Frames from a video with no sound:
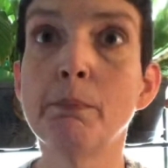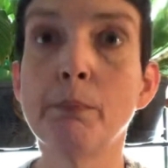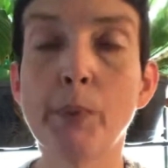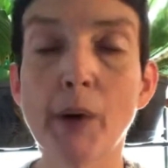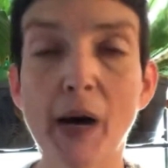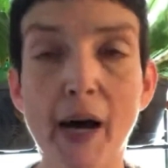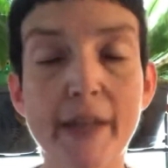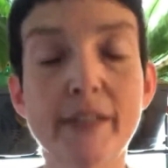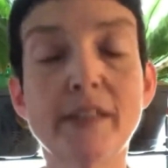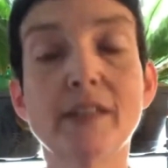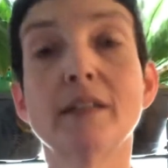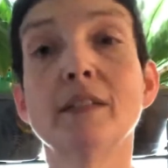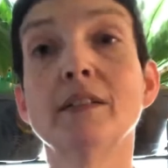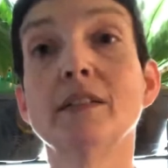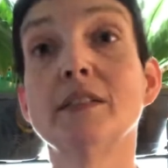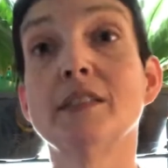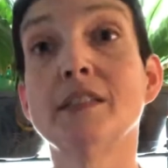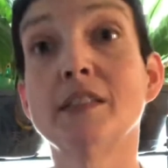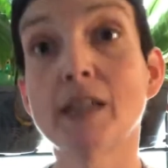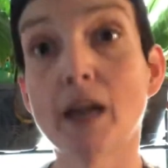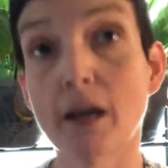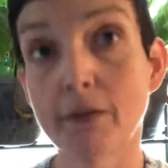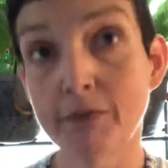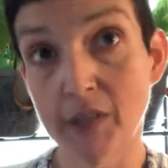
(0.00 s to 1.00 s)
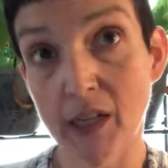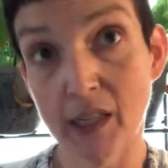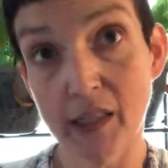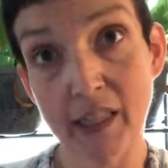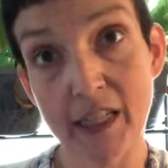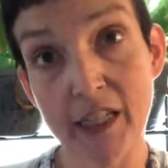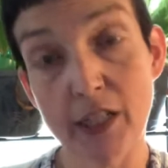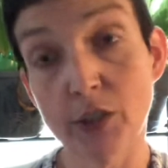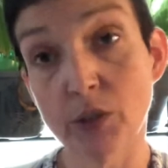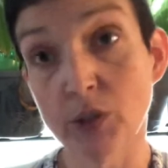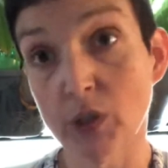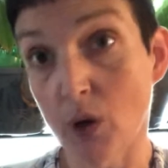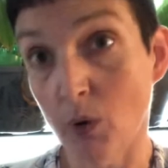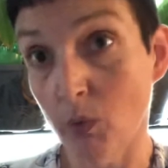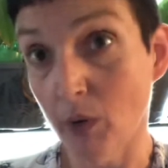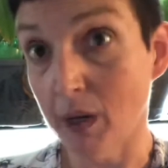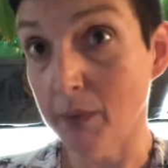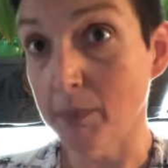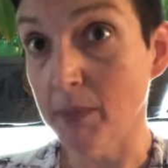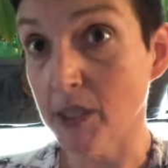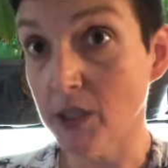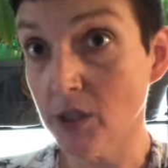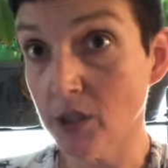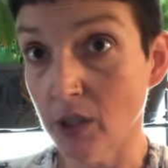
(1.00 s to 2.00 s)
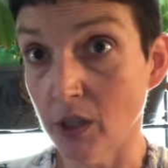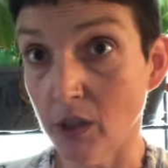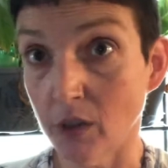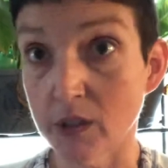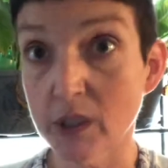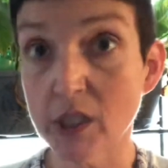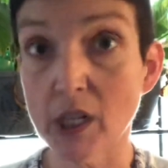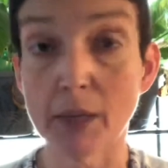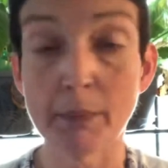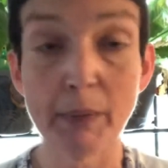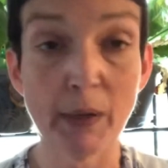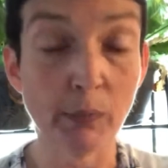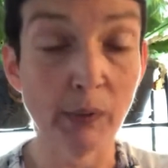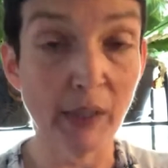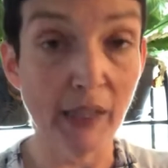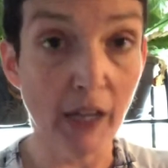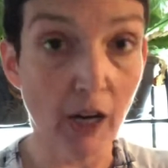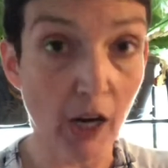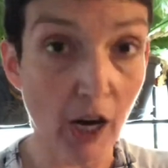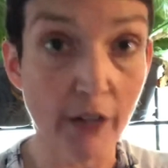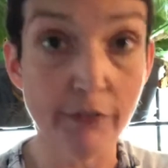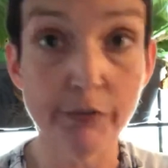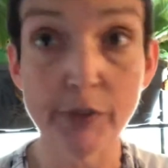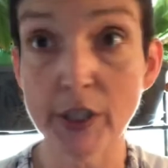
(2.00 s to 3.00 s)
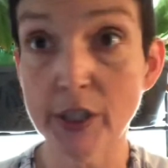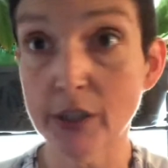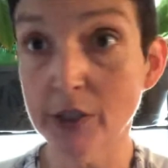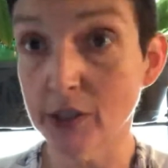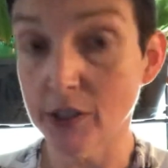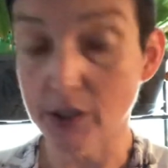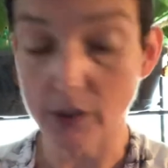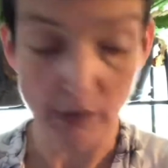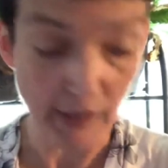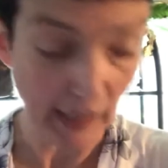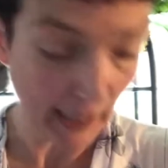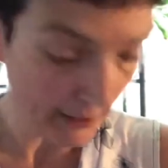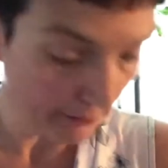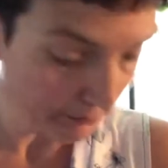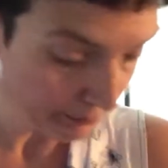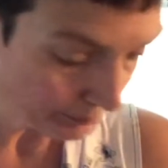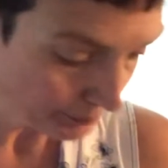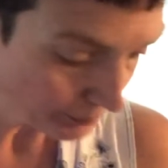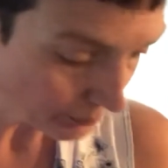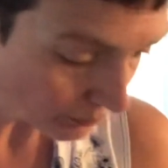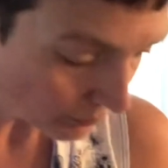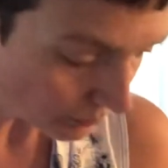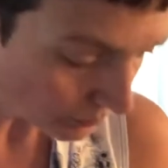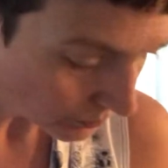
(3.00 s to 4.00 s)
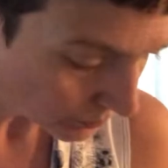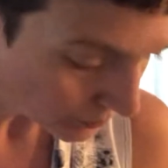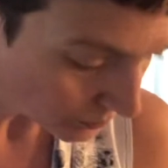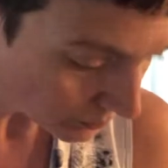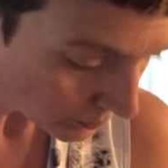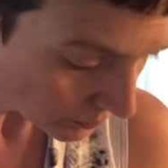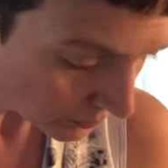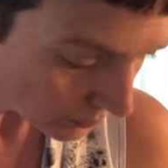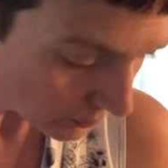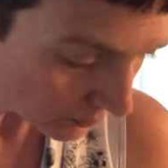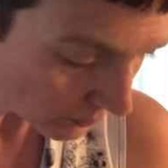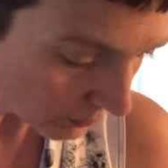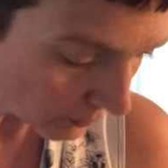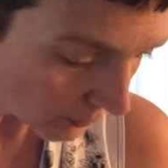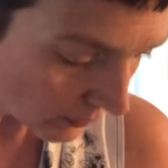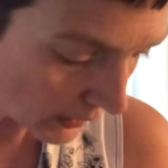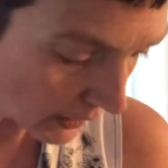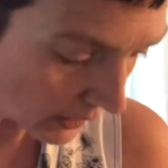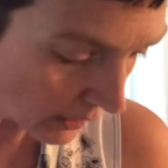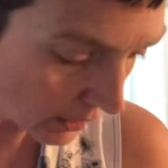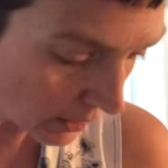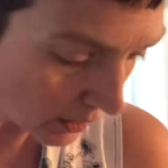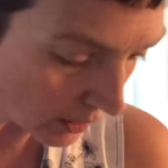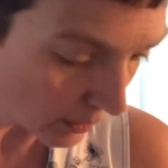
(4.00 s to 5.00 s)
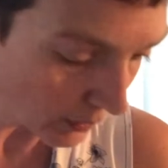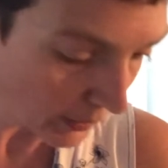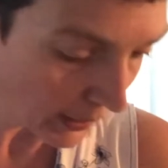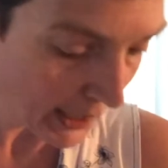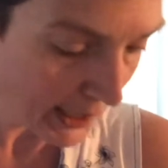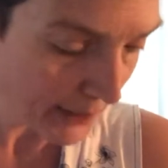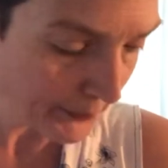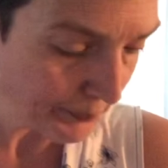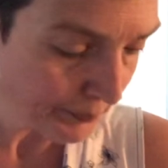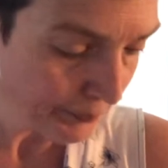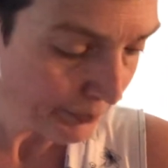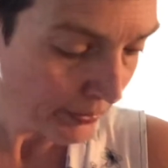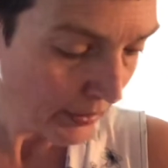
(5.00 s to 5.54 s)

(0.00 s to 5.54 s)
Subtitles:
but definitely you don't want to miss two. It's going to be really hard for you to do that. Okay.